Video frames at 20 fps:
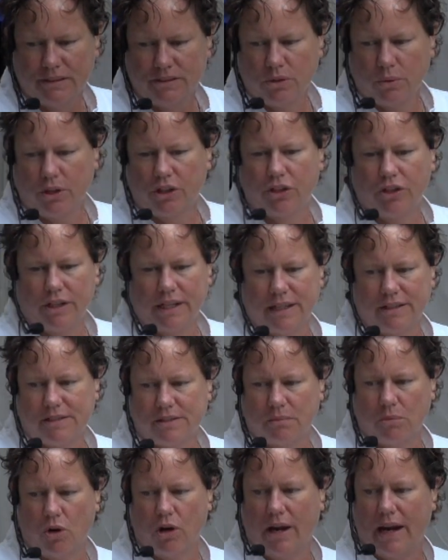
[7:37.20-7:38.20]
So we're cooking
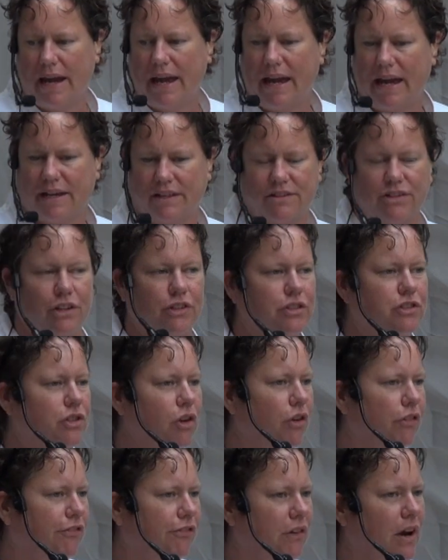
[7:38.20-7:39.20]
some more eggs. They're
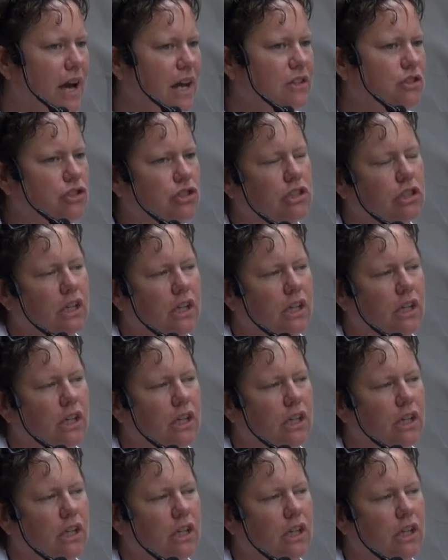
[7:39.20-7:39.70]
so fresh.